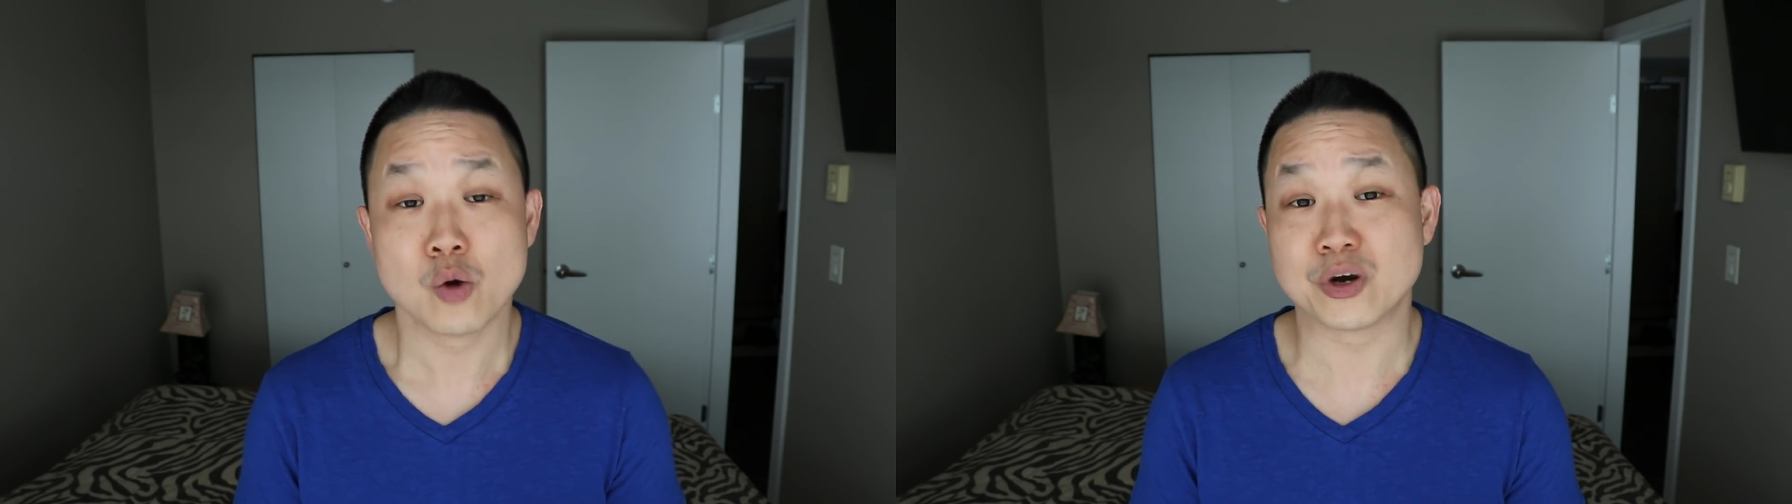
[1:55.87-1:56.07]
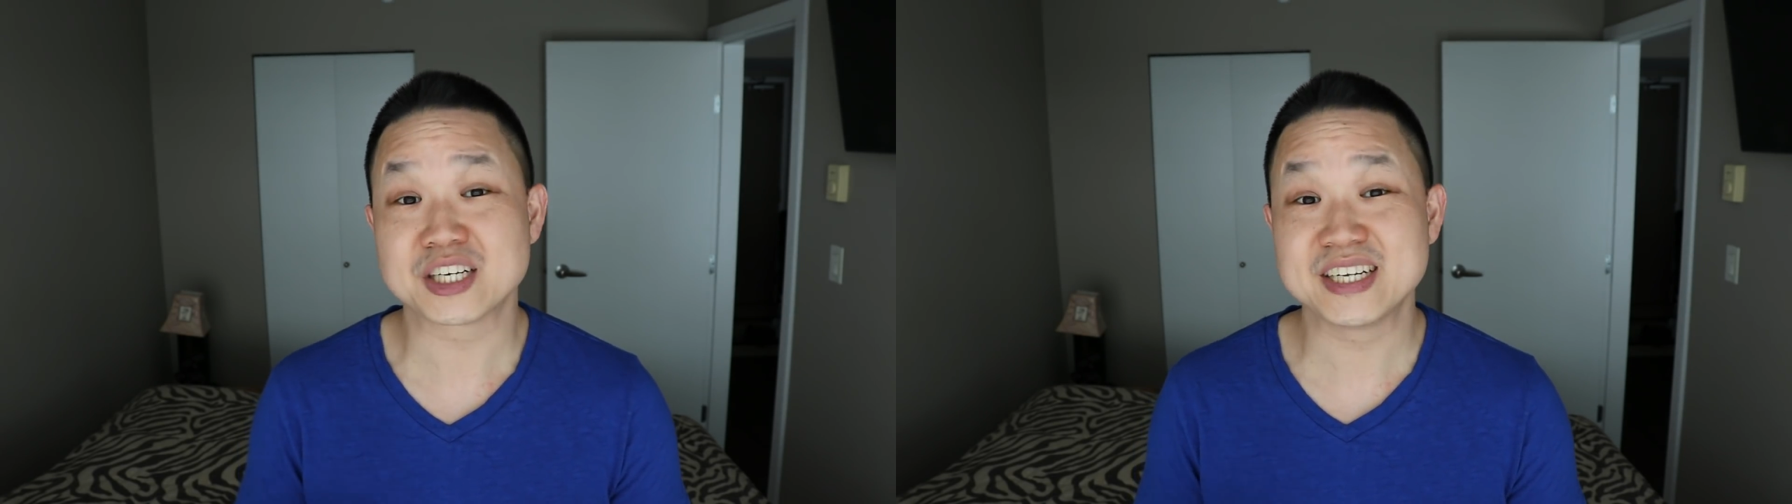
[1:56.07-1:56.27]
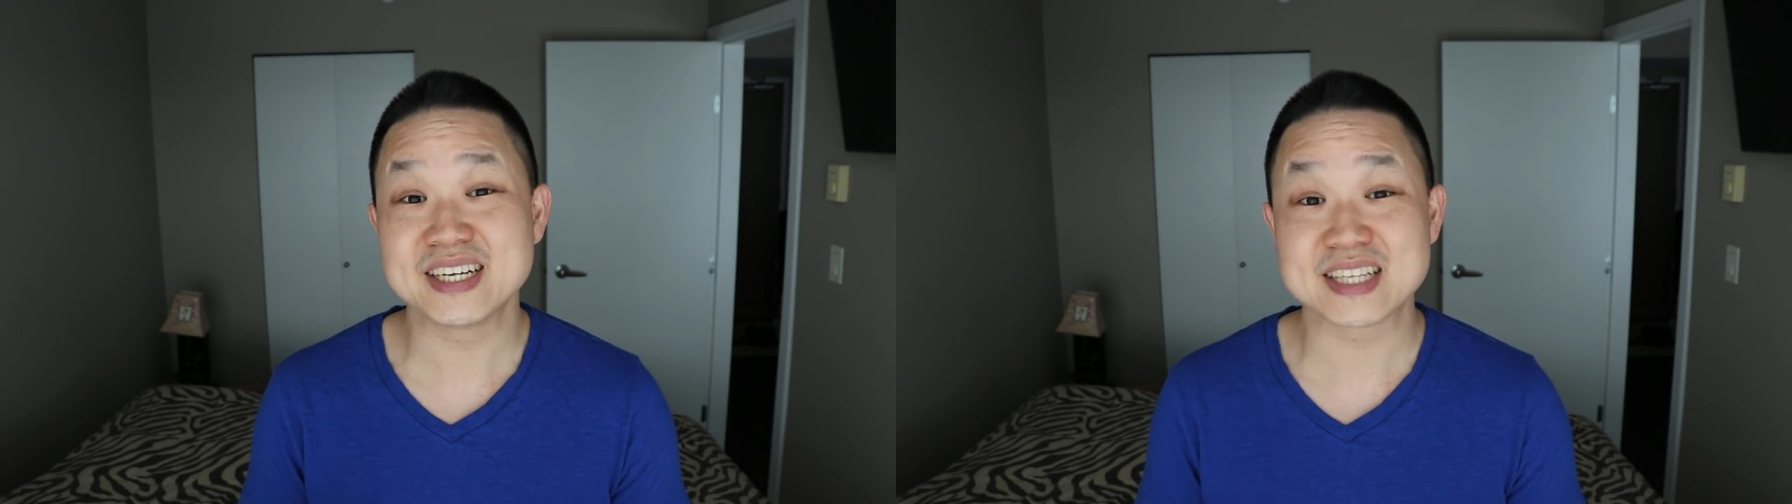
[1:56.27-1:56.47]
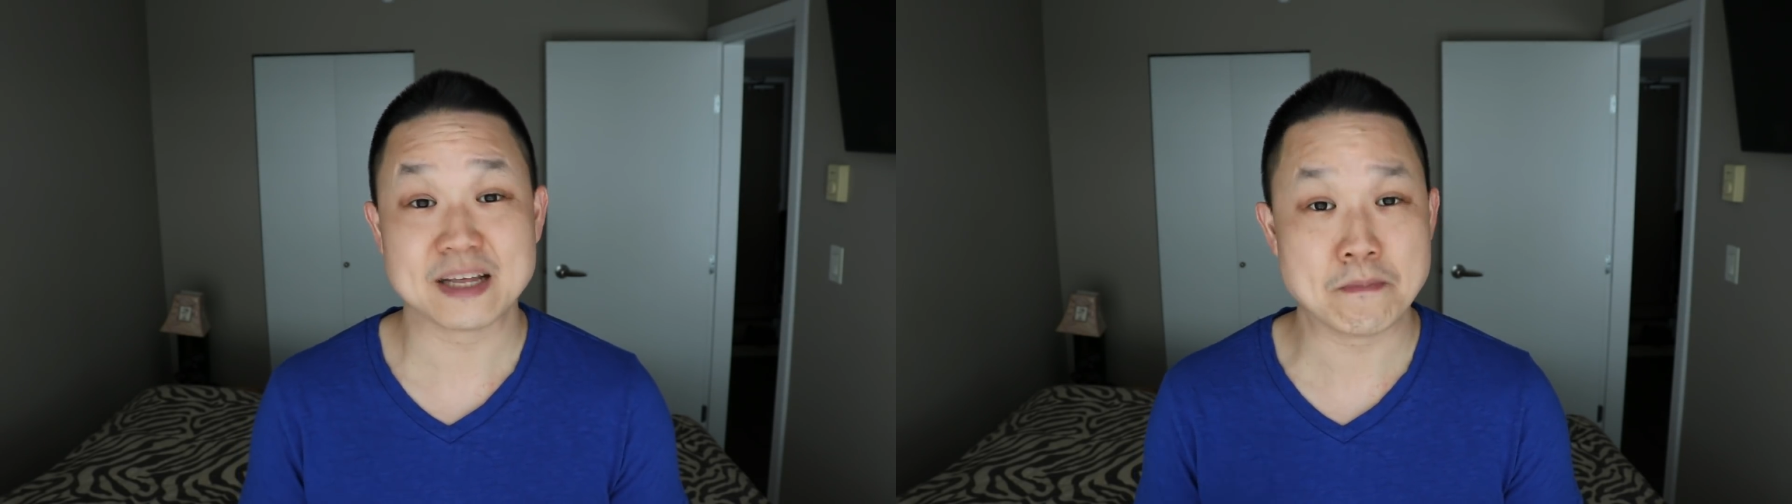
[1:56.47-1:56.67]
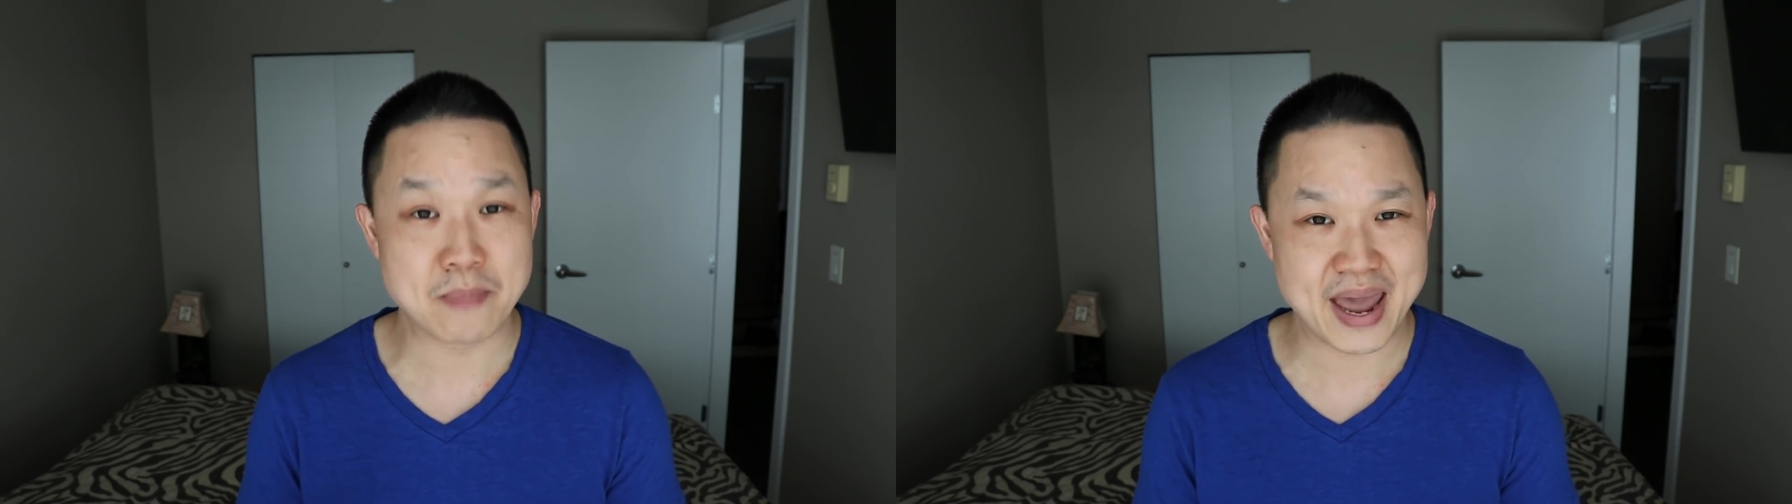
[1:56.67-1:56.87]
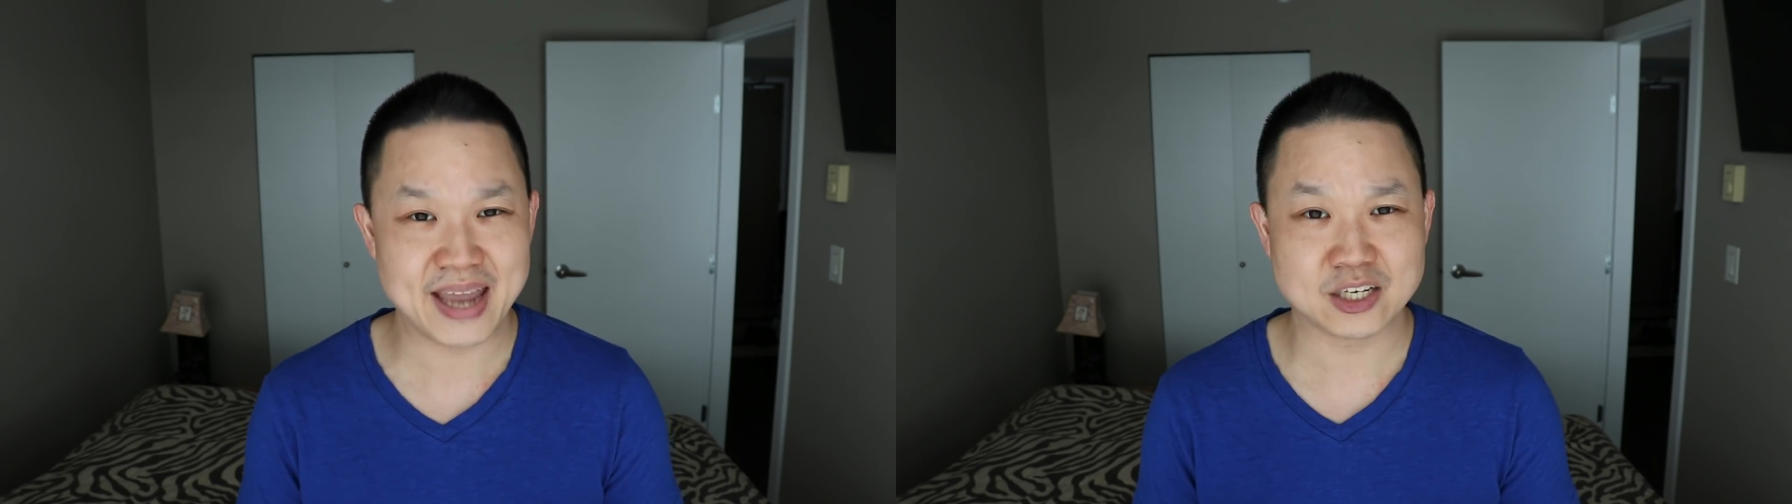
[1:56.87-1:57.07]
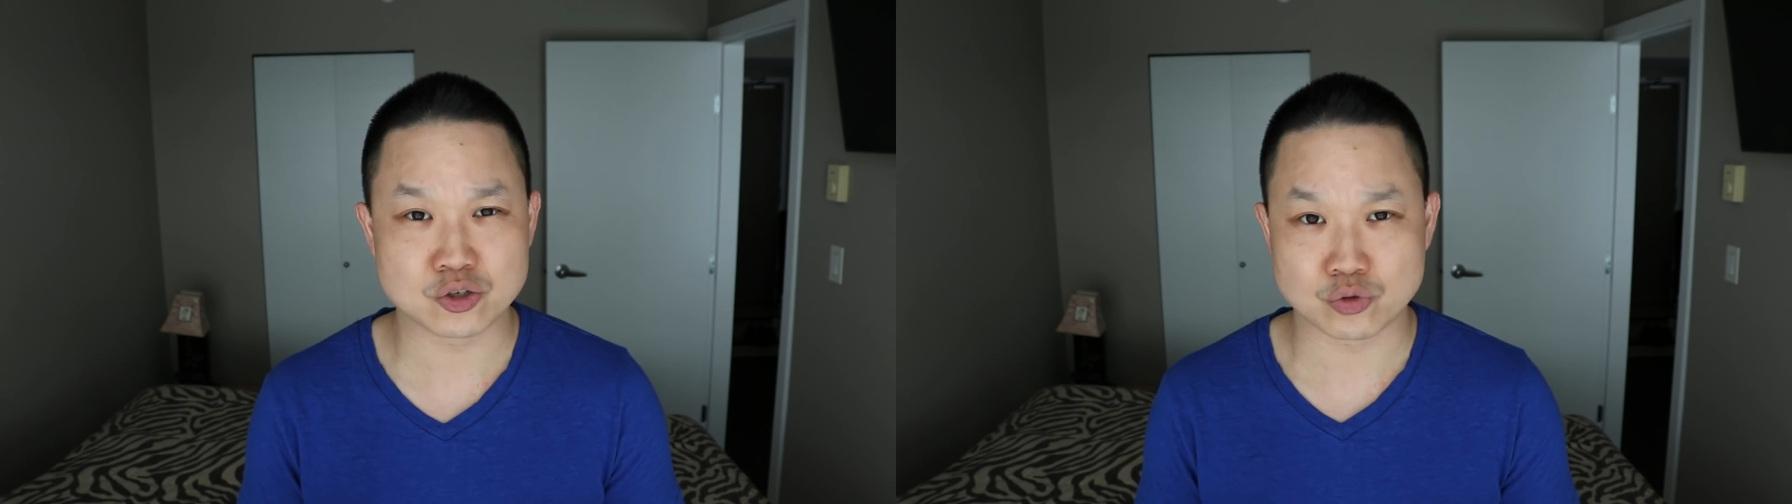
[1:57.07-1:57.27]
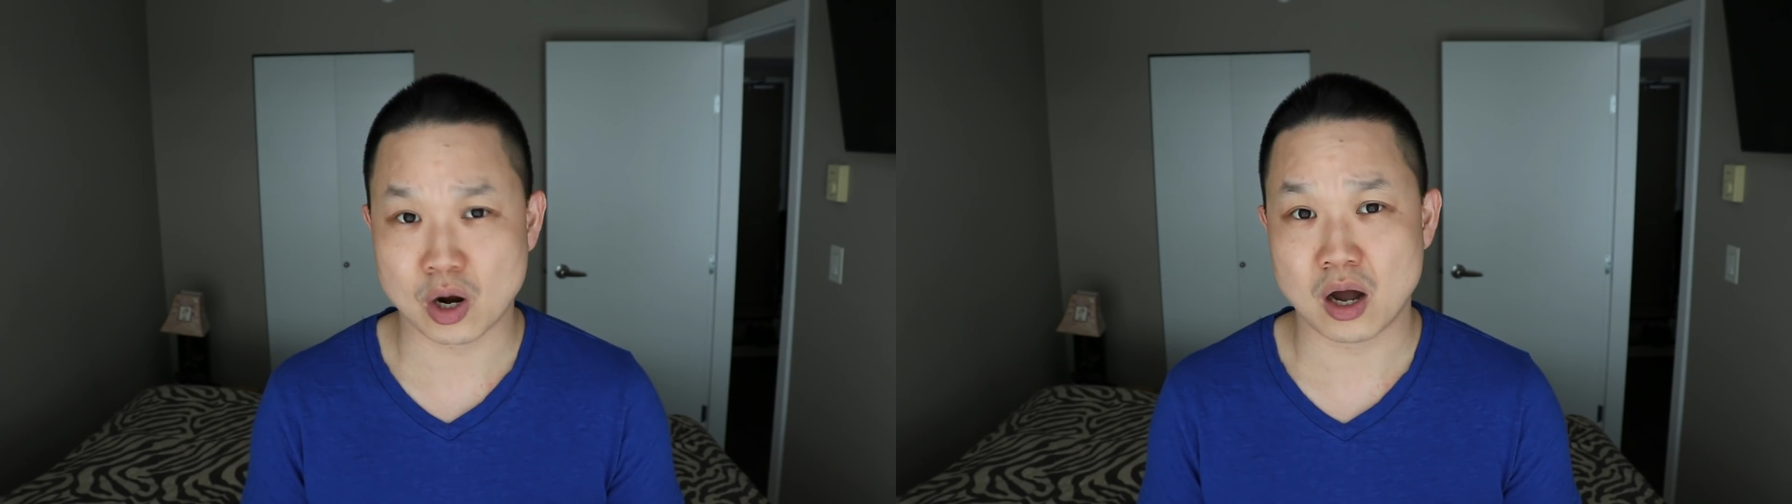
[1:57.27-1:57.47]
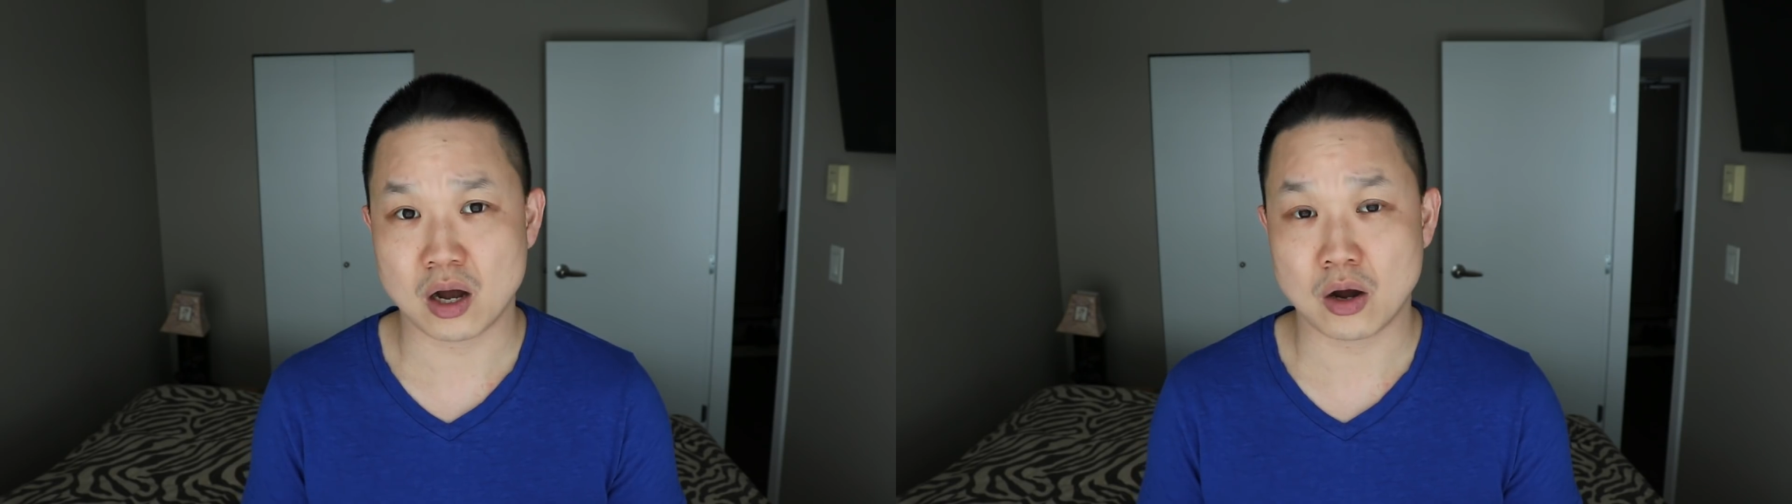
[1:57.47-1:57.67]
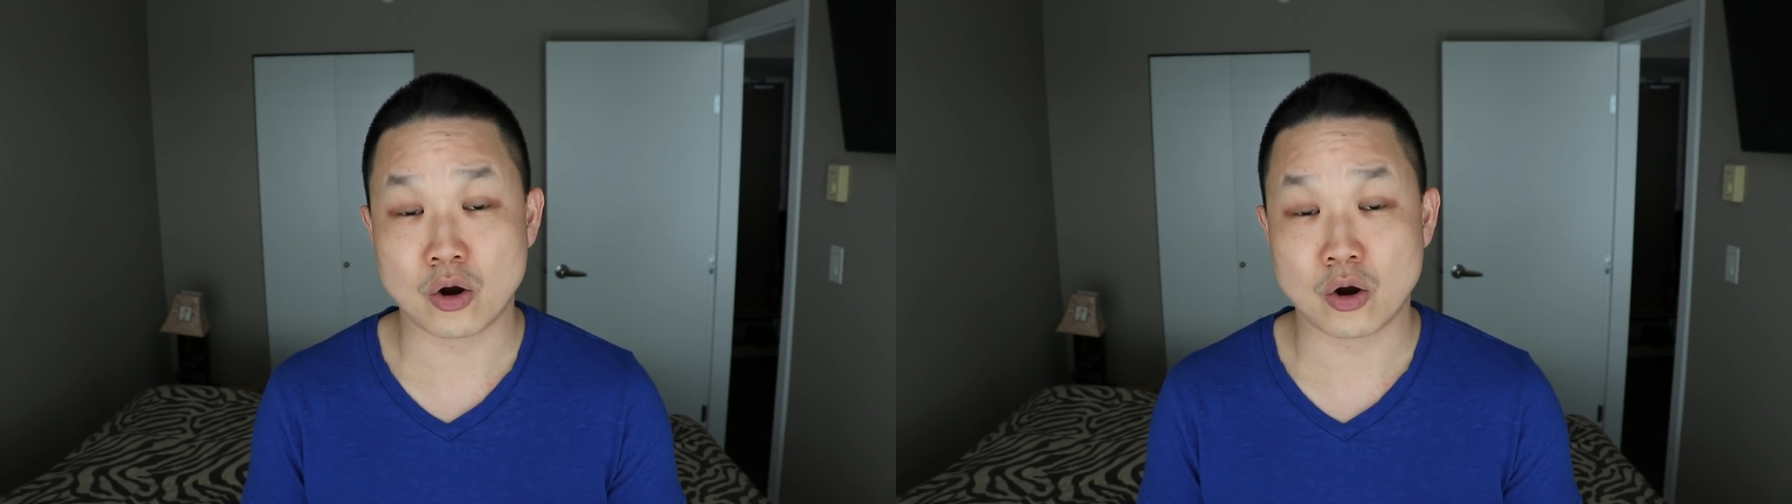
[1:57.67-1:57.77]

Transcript: where she is the main draw